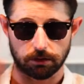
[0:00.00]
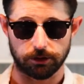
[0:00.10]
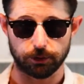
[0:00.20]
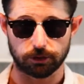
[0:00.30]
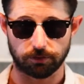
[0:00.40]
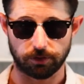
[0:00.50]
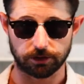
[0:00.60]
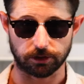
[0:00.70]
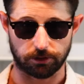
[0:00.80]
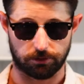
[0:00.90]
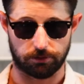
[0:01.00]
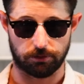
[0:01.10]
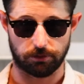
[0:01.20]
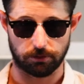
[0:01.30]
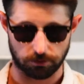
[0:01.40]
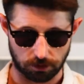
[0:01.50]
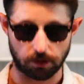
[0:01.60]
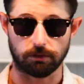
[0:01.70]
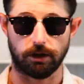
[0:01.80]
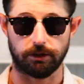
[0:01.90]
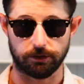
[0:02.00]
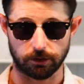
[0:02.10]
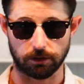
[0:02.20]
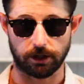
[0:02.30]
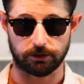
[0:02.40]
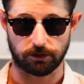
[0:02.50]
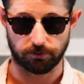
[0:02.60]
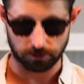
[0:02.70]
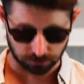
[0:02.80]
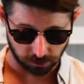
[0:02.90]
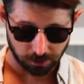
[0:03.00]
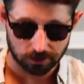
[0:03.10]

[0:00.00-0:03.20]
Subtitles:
Use your freezer. Don't underutilize your freezer.